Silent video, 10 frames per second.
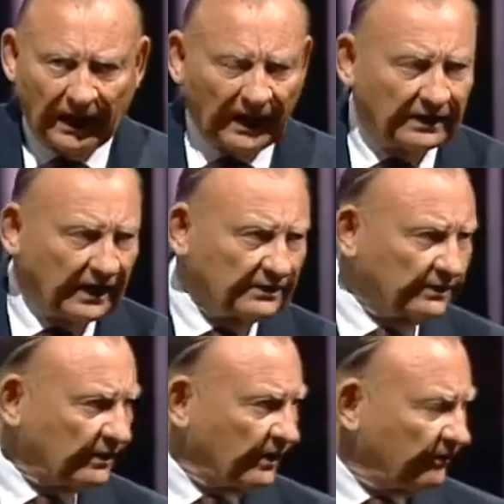
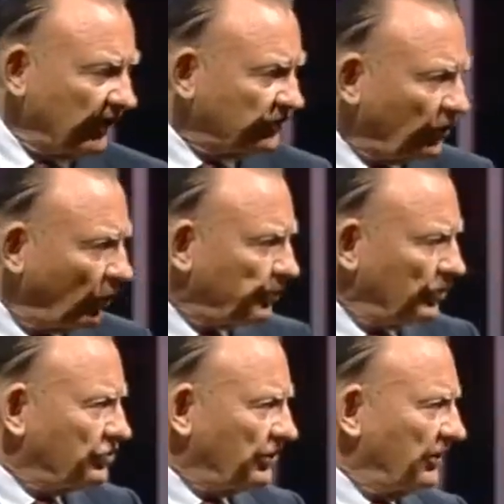And they so
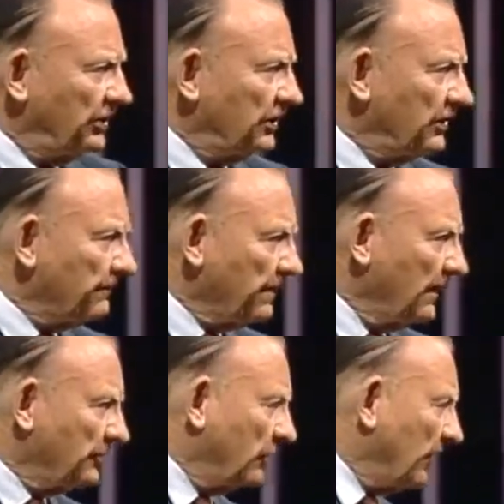appreciated it,
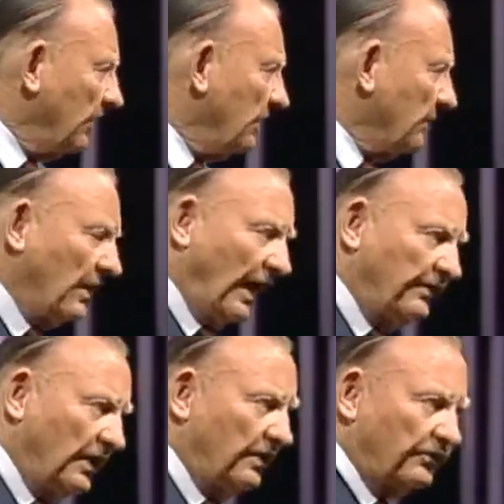till they and
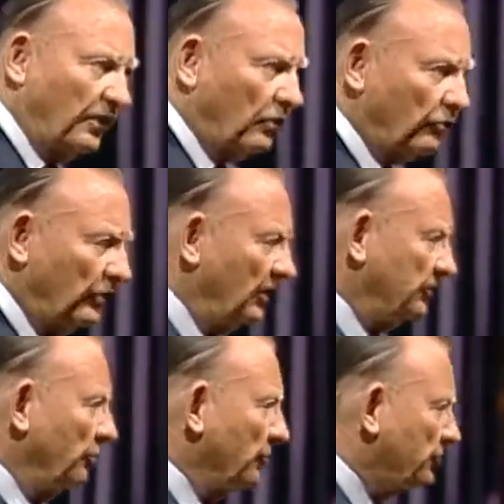they, their own
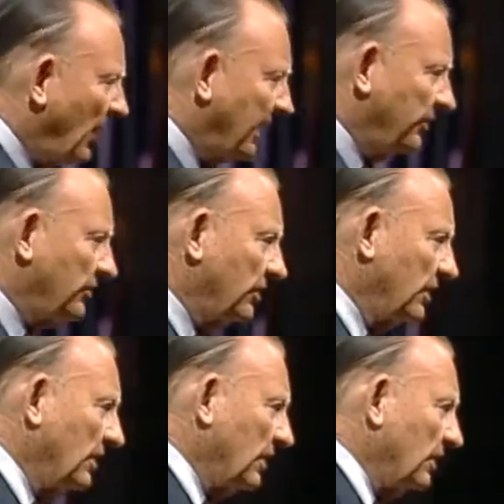religion was shattered.
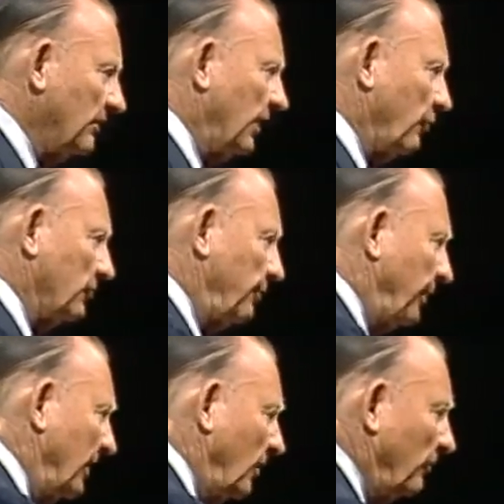They were
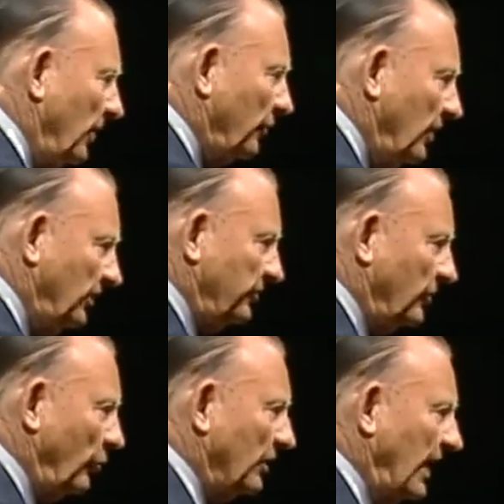depending on their religion
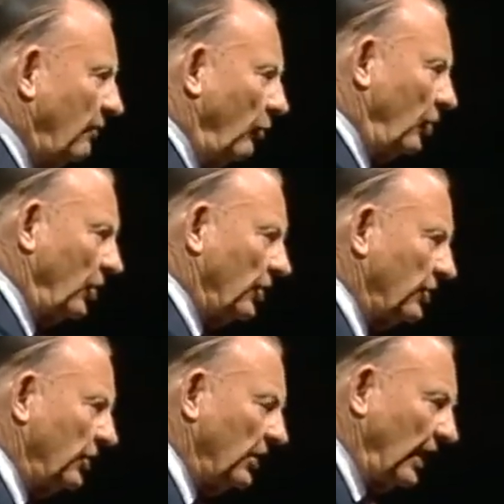to win that war.
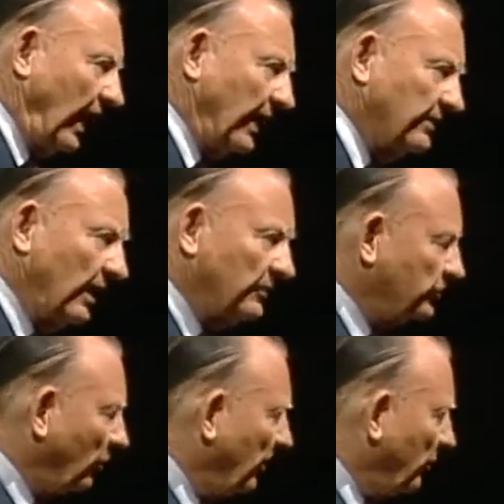And
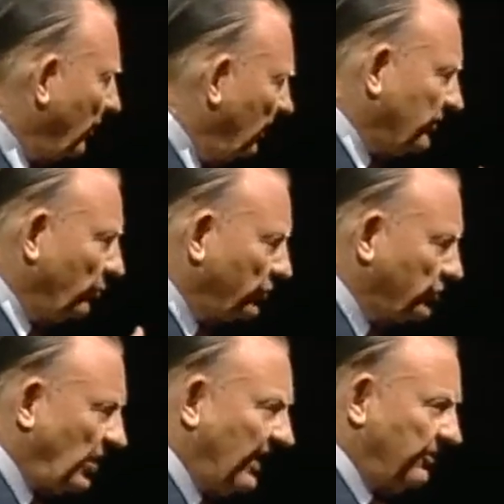so their religion was
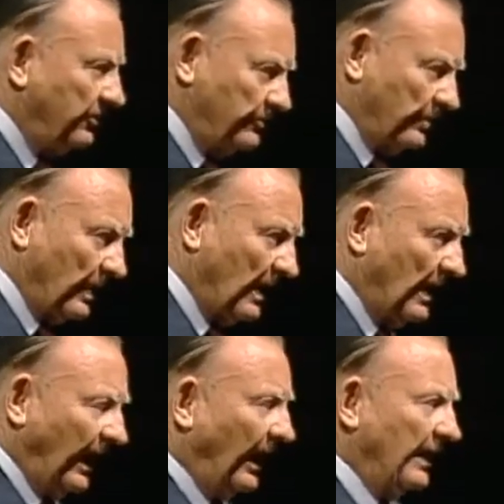shattered.
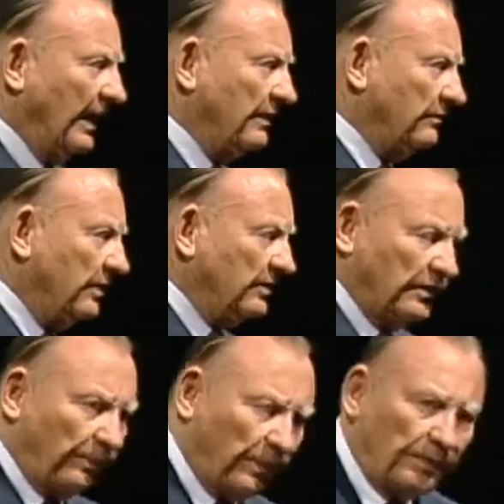And
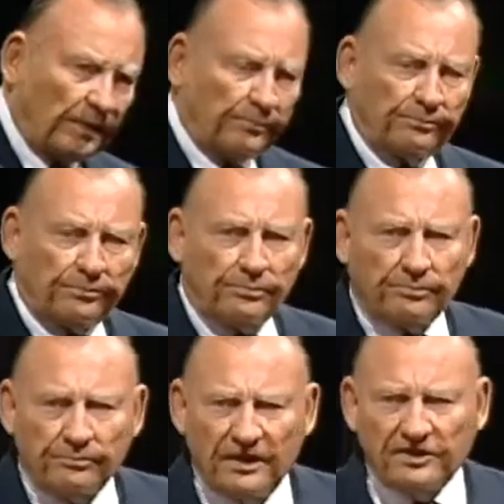
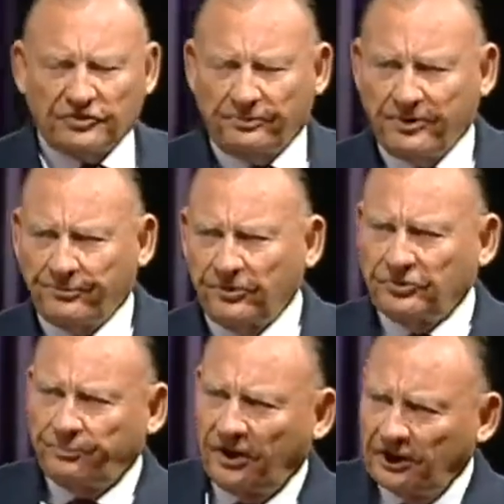millions of people in
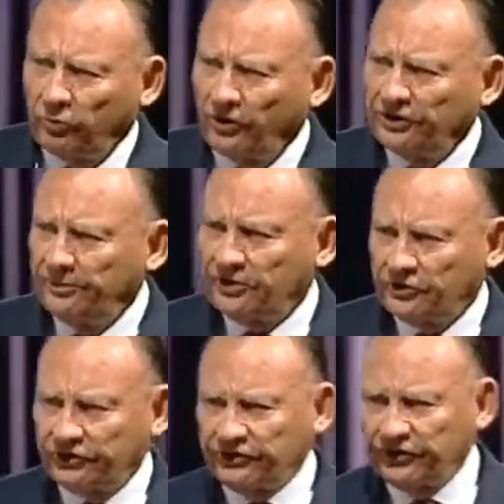Japan wanted to be
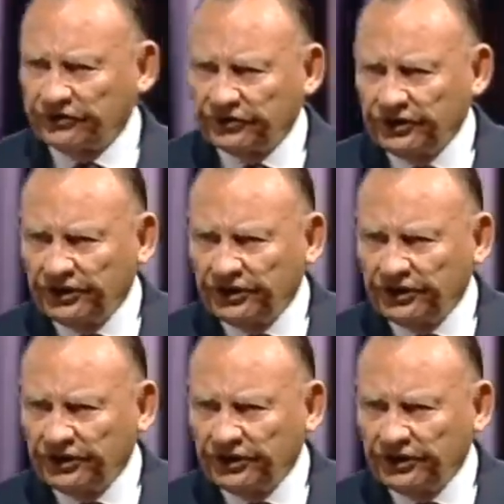Christians.